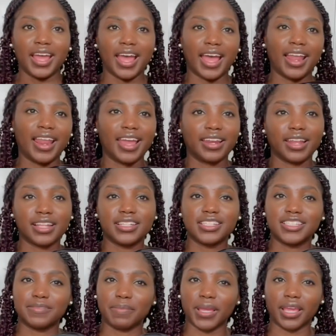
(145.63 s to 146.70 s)
I like that
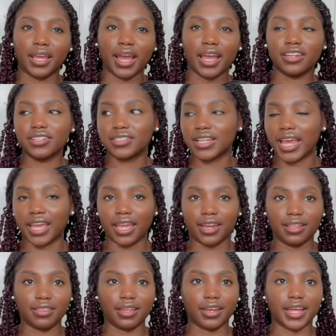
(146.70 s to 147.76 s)
it's pink. I just like
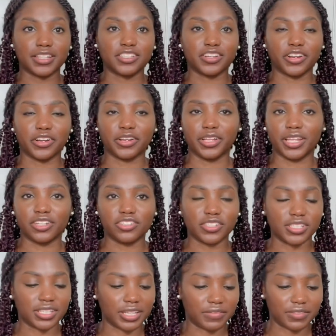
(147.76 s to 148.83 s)
anything that's girly. It
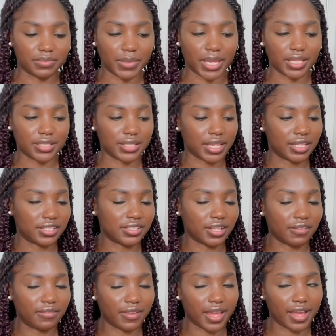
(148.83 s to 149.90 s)
just gives me a sense
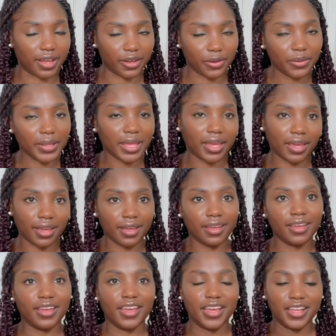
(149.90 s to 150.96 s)
of like, okay,
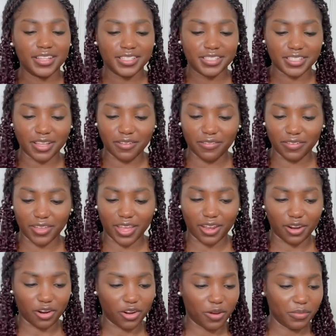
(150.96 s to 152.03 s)

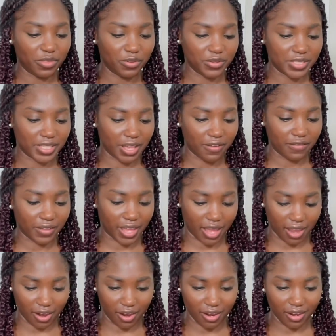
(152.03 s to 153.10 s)
self-care, come through
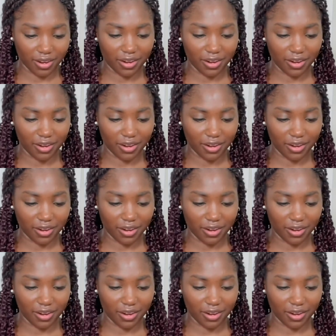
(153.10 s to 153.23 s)
self-care.